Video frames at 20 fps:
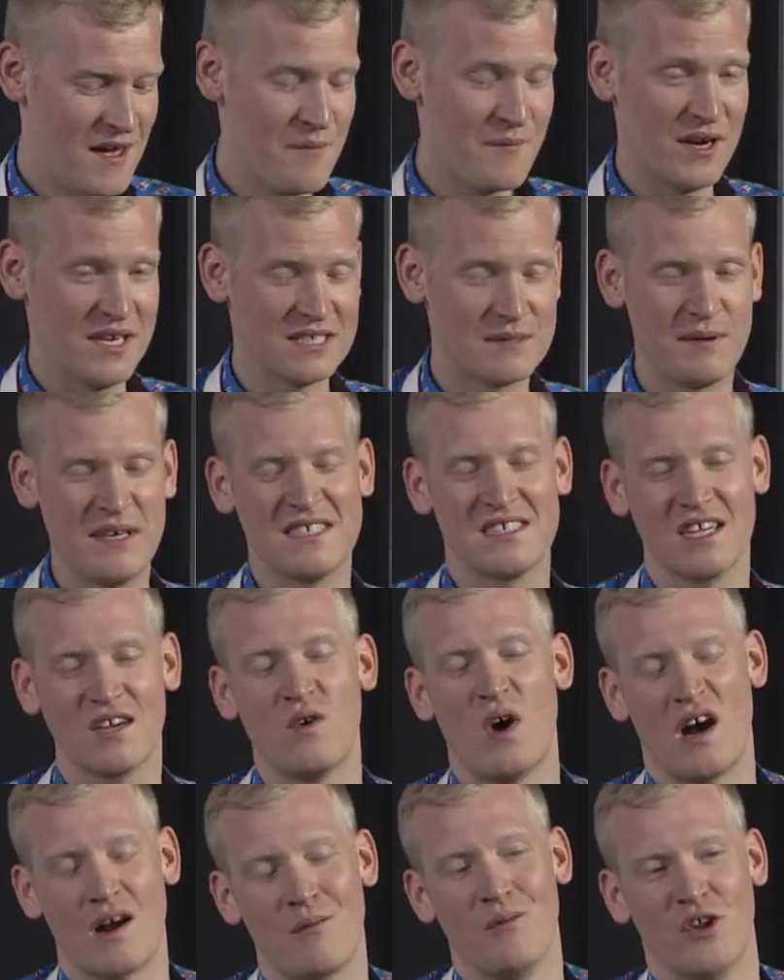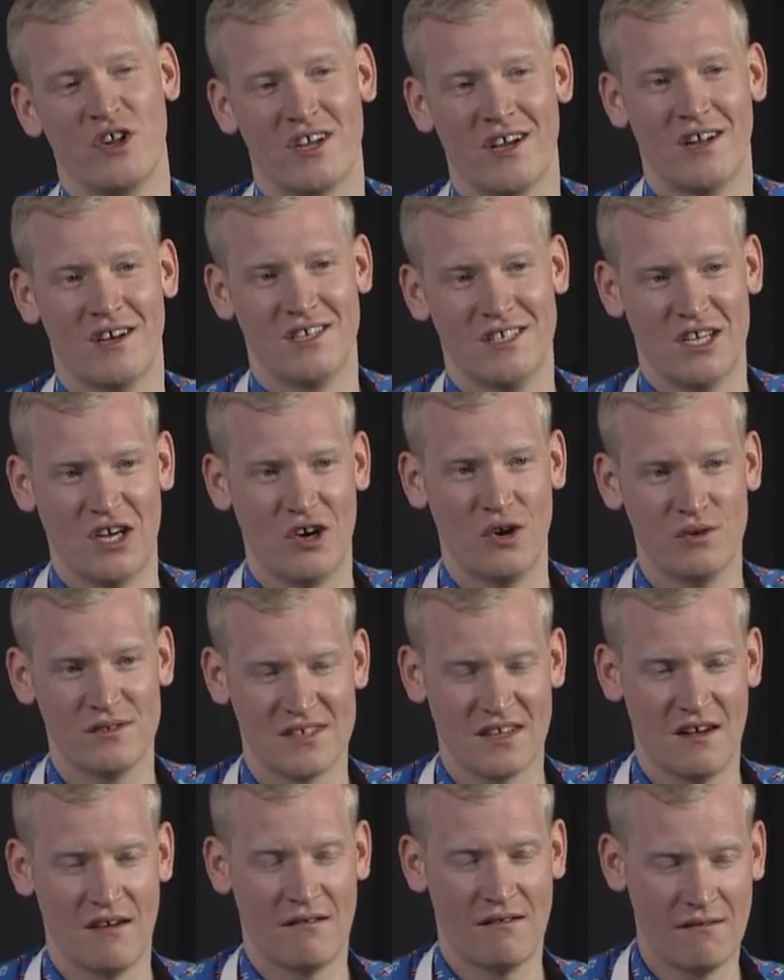But it's basically guacamole on a dough,
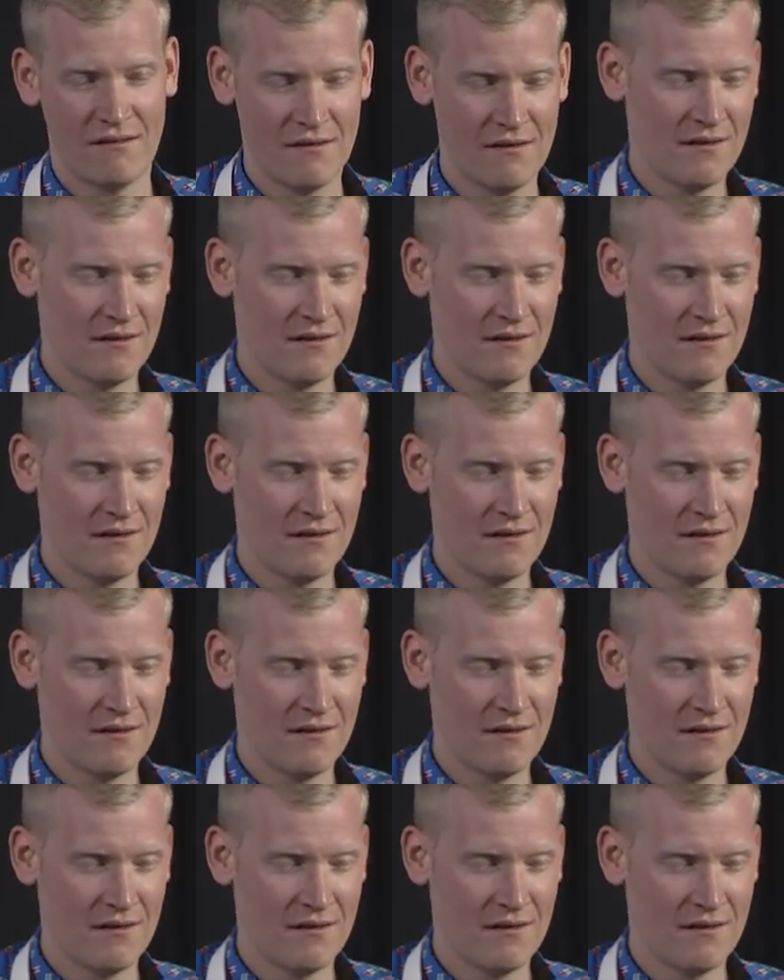so.